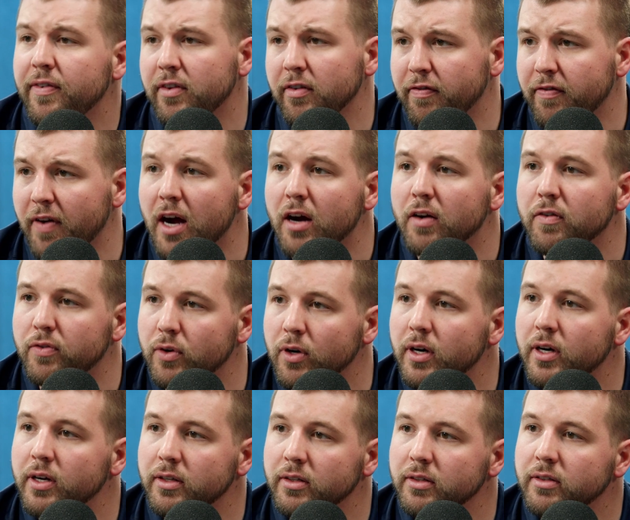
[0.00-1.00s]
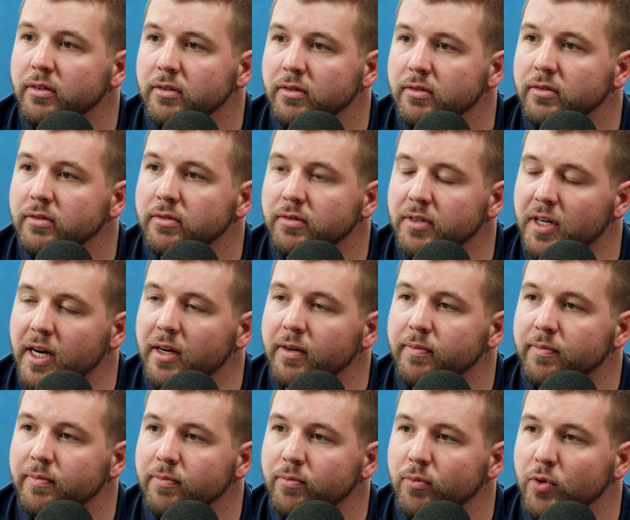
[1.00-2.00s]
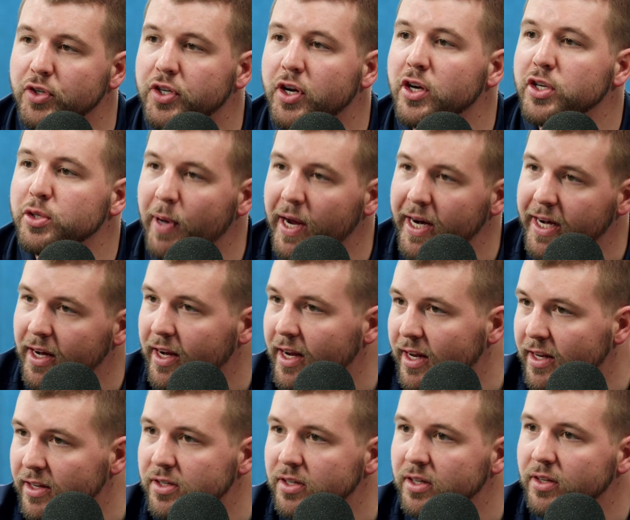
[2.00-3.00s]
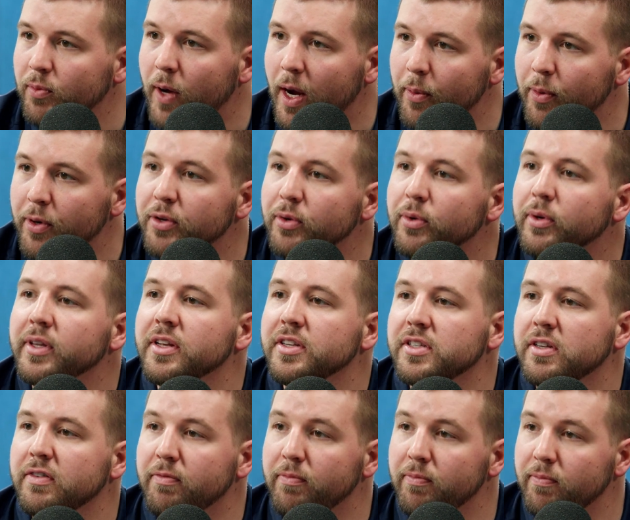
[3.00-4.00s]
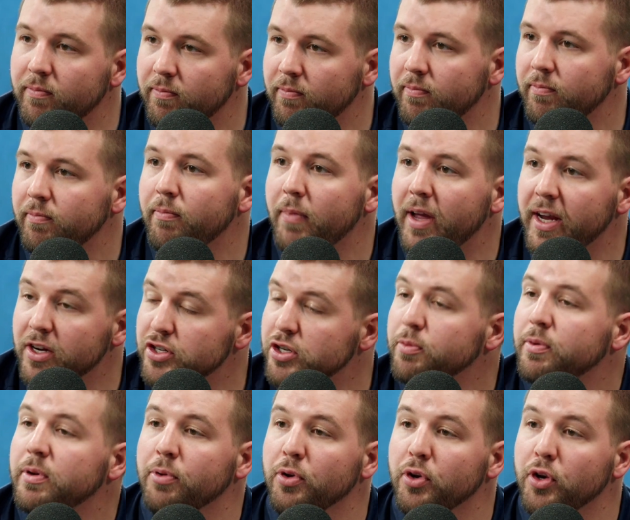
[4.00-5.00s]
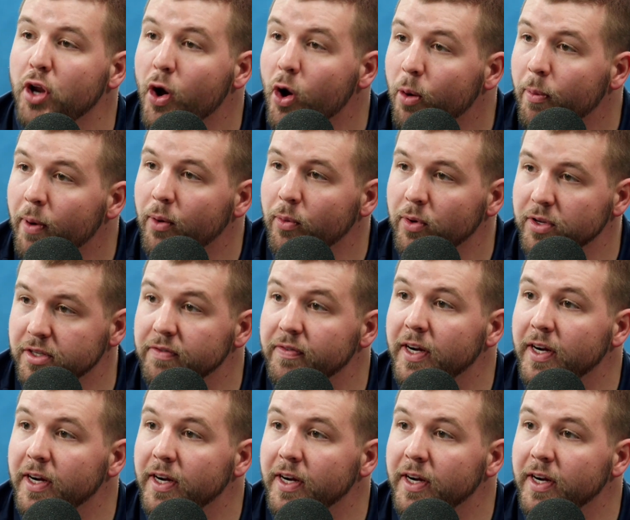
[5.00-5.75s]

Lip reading: have to file for it. Yeah. Which goes back again to why we're doing this, of making sure people know about what's